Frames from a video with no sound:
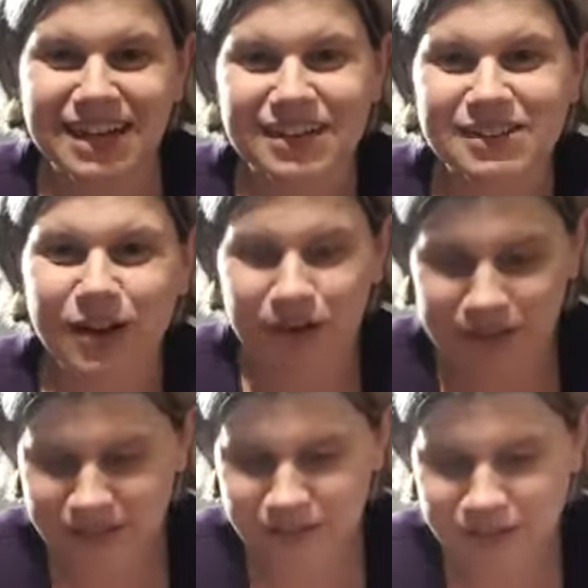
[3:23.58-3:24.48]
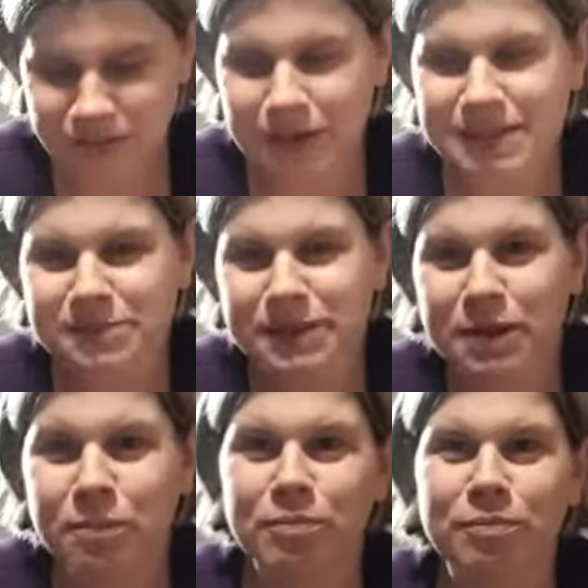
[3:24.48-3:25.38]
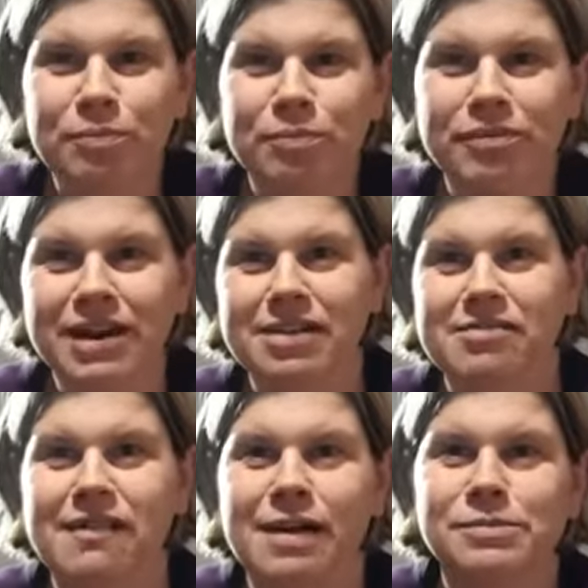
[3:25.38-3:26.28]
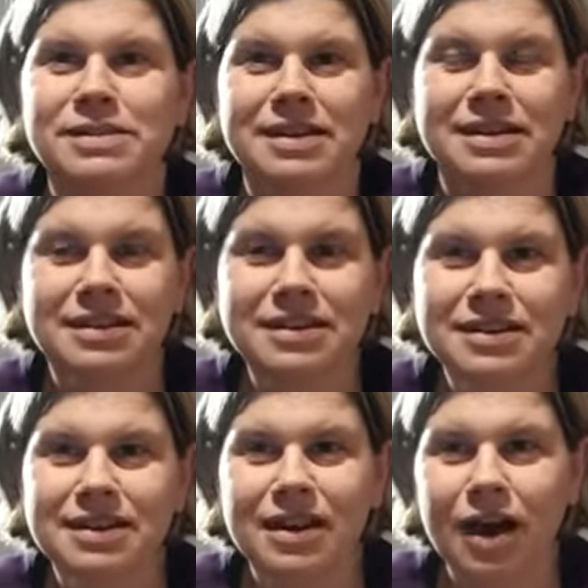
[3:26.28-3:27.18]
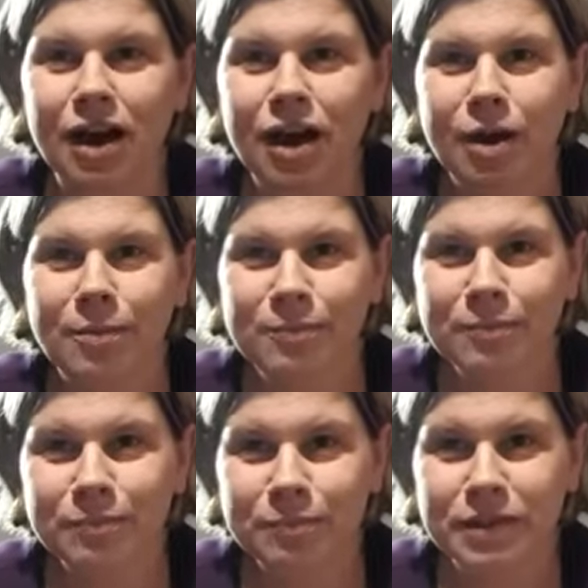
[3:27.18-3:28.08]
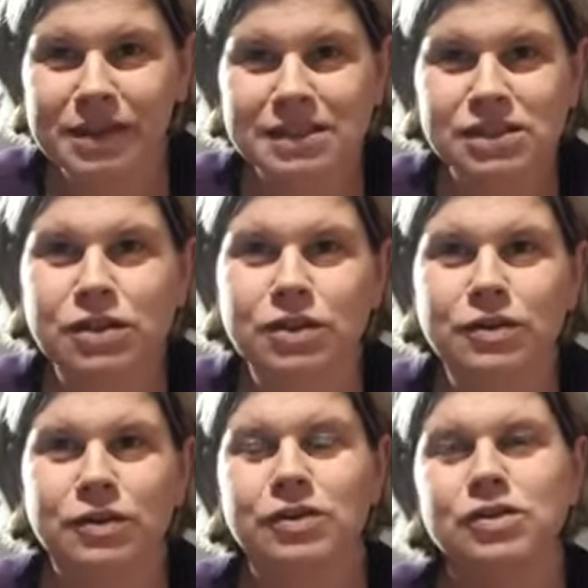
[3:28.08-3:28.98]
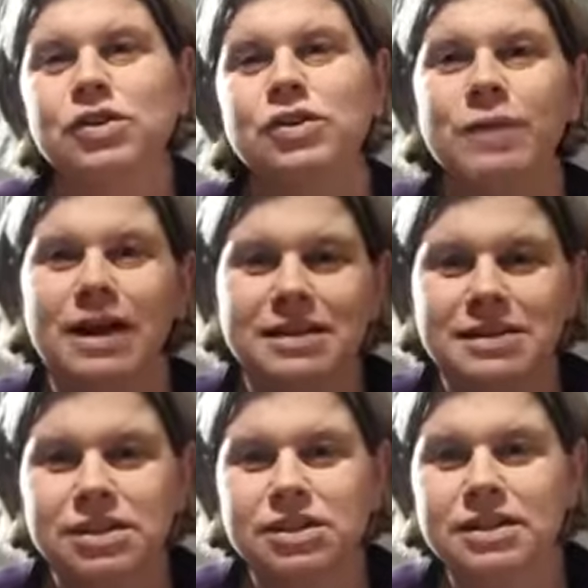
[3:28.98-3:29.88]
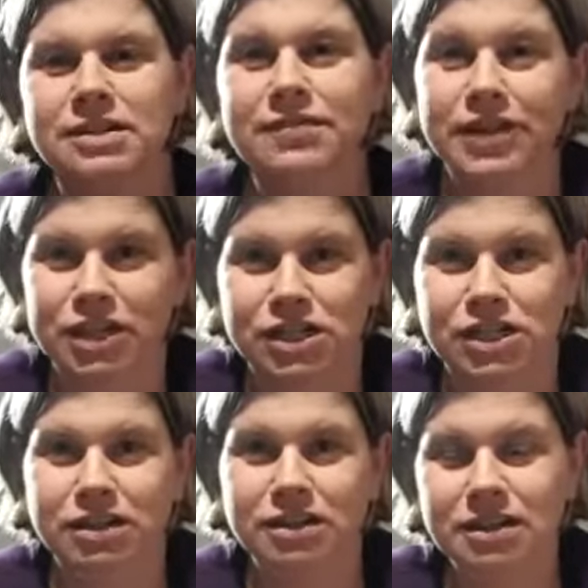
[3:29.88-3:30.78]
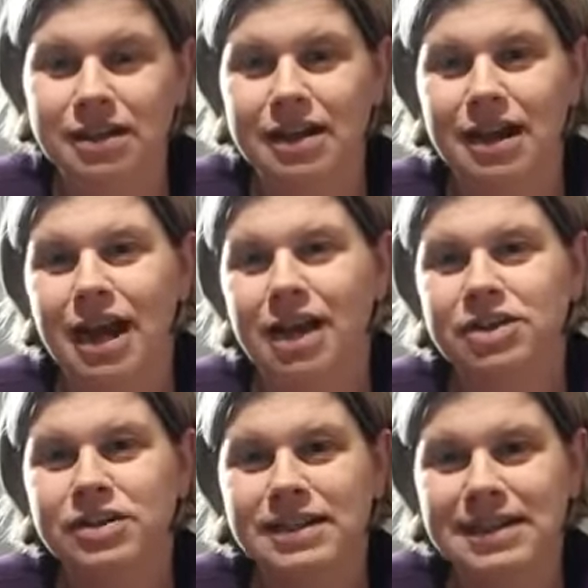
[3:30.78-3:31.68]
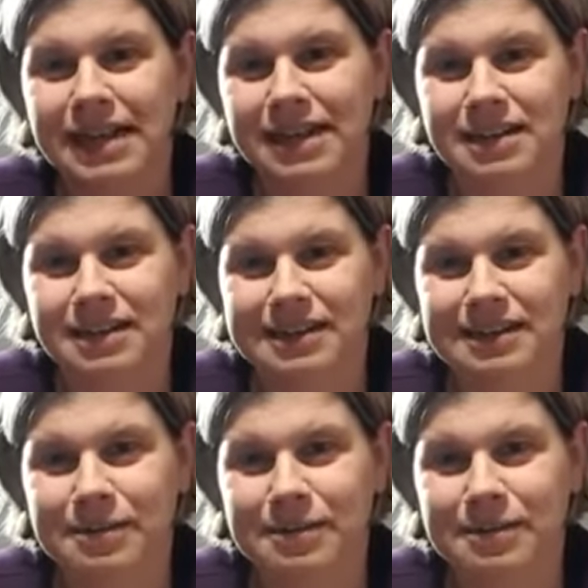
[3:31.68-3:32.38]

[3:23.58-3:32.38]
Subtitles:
So there's lots of ways we can break wraps in, but there's two ways. So you need friction and you need heat.